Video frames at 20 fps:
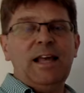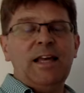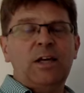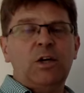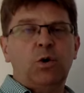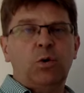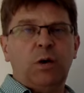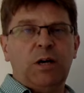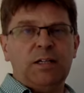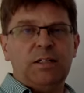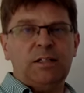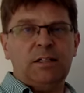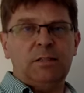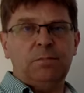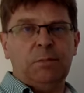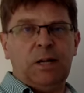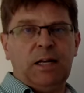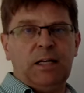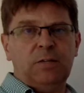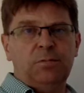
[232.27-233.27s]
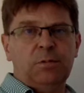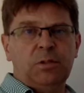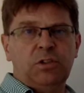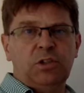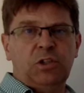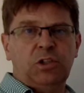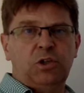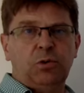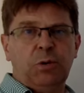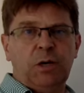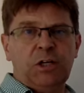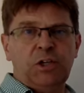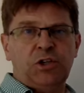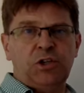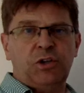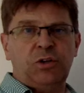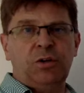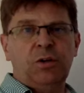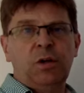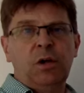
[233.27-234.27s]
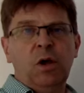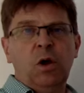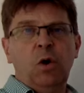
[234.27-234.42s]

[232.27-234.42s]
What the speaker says: a crisis management situation